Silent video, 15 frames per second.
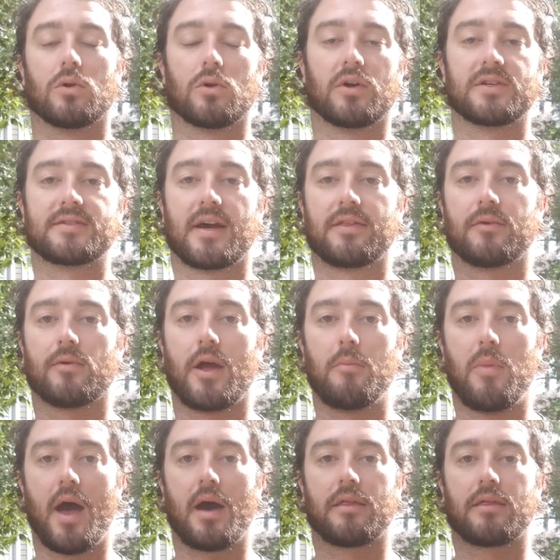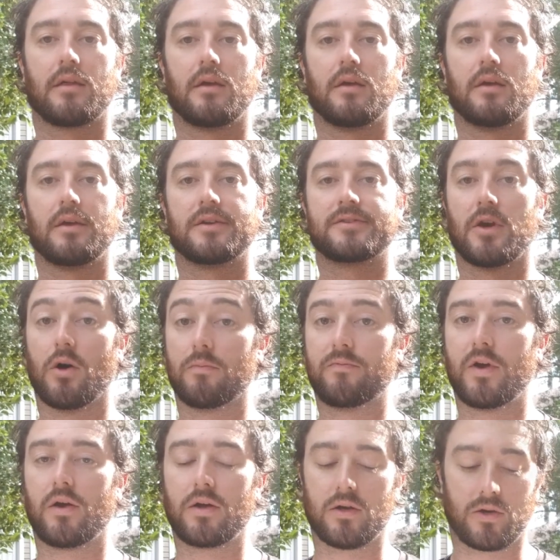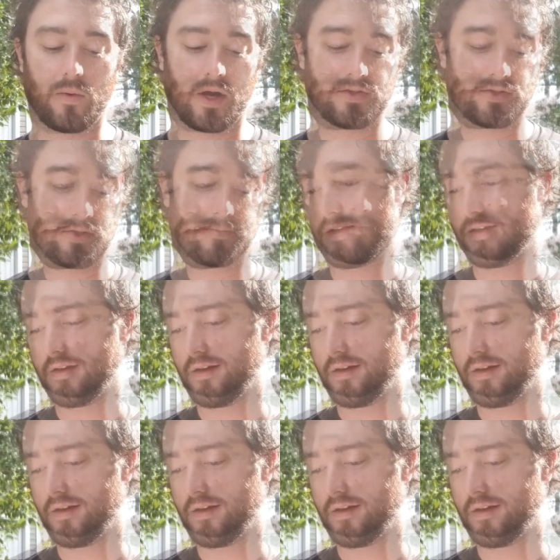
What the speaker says: or is that the right path? So very good question.